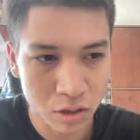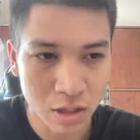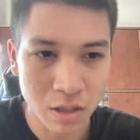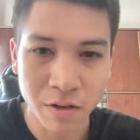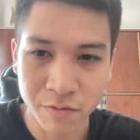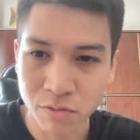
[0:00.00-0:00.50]

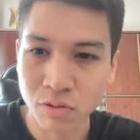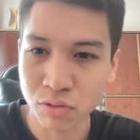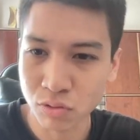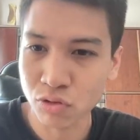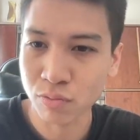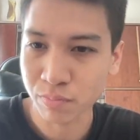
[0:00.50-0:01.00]
can afford
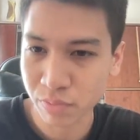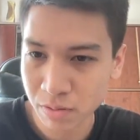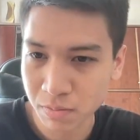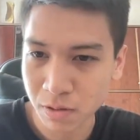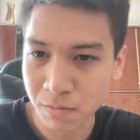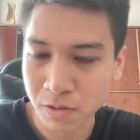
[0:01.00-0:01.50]
YouTube
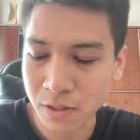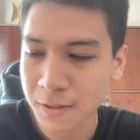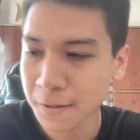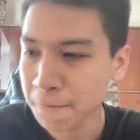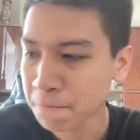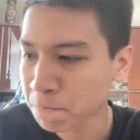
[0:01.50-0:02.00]
Premium, right?
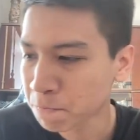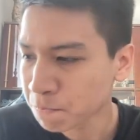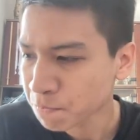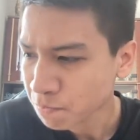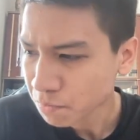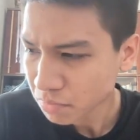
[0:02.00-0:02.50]

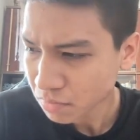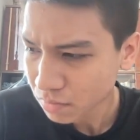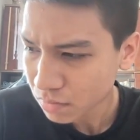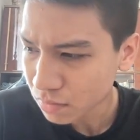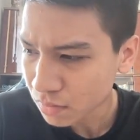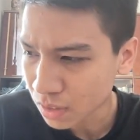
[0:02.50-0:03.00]

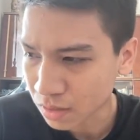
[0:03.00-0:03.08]
And